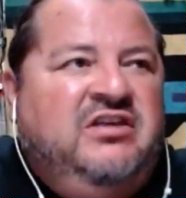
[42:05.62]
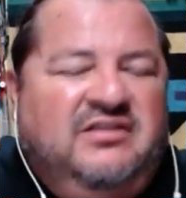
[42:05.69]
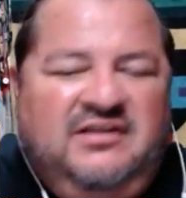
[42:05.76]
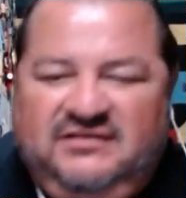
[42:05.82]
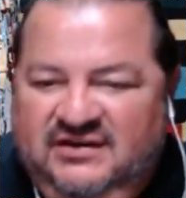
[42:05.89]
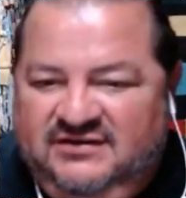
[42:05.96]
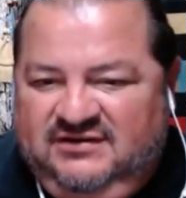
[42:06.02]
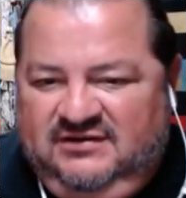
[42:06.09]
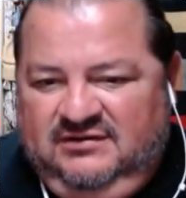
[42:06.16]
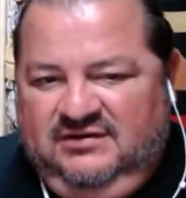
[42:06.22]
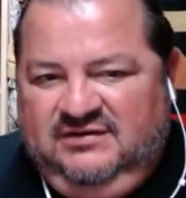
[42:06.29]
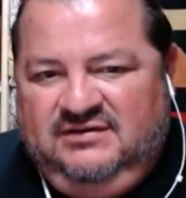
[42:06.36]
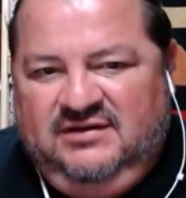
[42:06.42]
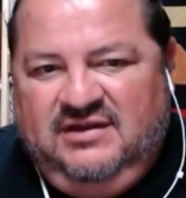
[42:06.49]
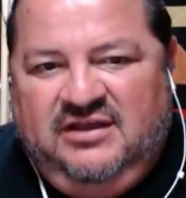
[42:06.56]
that doesn't,
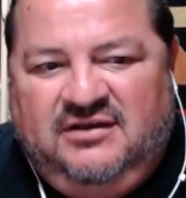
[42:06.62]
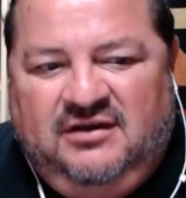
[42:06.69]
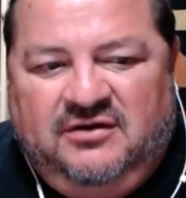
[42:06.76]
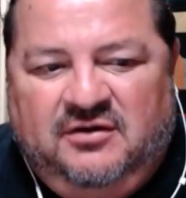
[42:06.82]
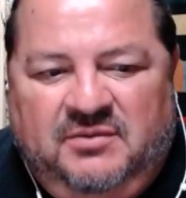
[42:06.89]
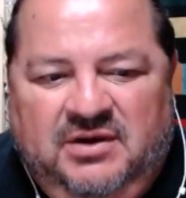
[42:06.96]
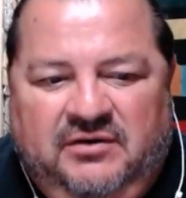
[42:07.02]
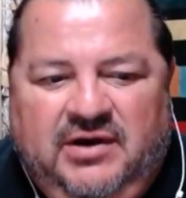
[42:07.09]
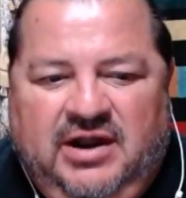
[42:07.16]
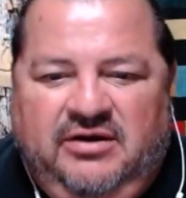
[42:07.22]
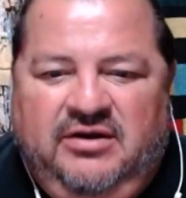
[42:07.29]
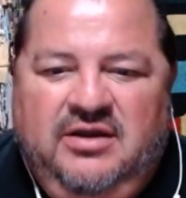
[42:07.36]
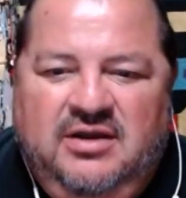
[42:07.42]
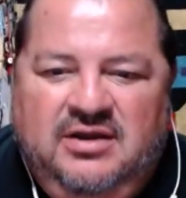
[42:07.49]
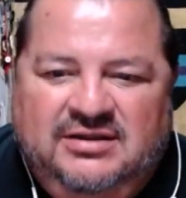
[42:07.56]
there's nothing going to be around.
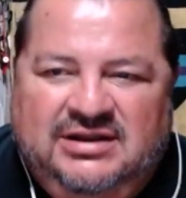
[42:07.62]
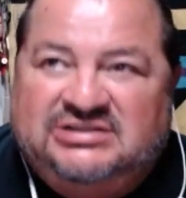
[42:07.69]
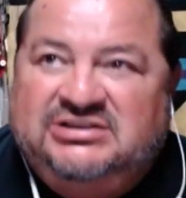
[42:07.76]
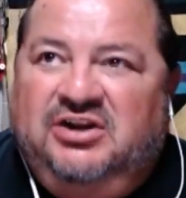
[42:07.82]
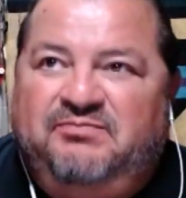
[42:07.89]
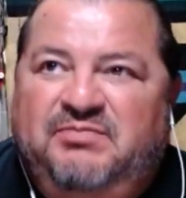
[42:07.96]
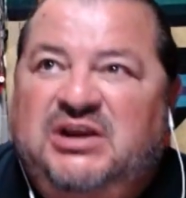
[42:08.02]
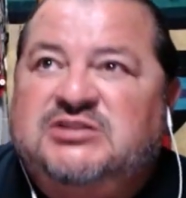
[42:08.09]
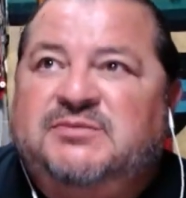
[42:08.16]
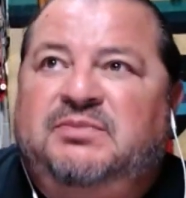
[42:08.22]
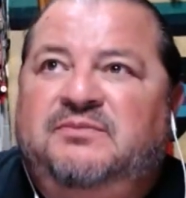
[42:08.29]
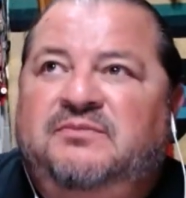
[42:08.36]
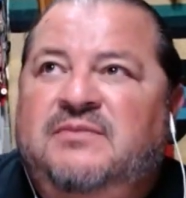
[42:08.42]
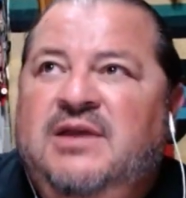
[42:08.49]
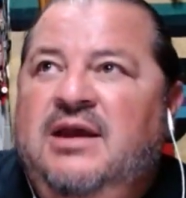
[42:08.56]
That's the biggest
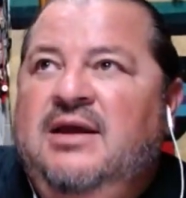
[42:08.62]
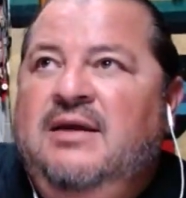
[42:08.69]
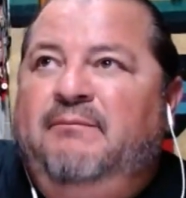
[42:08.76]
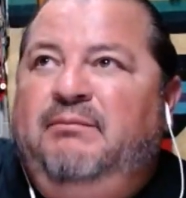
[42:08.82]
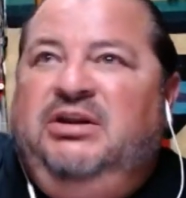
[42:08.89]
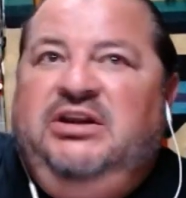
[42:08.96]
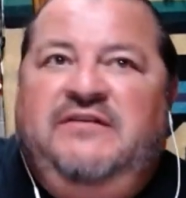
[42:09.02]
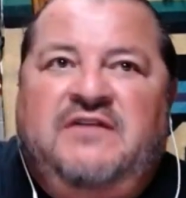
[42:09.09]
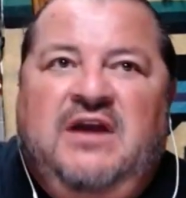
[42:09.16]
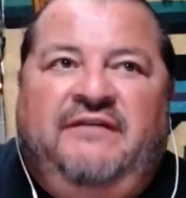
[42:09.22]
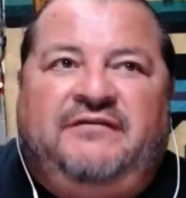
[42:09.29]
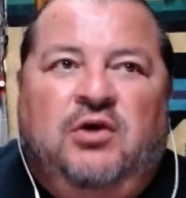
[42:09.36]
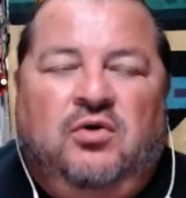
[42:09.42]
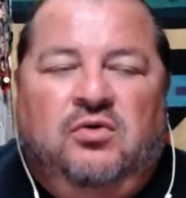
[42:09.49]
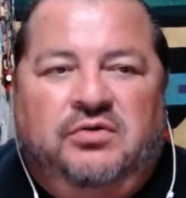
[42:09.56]
belief you have
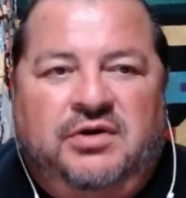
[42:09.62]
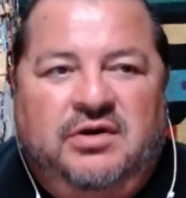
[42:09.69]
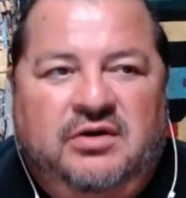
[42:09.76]
to hold.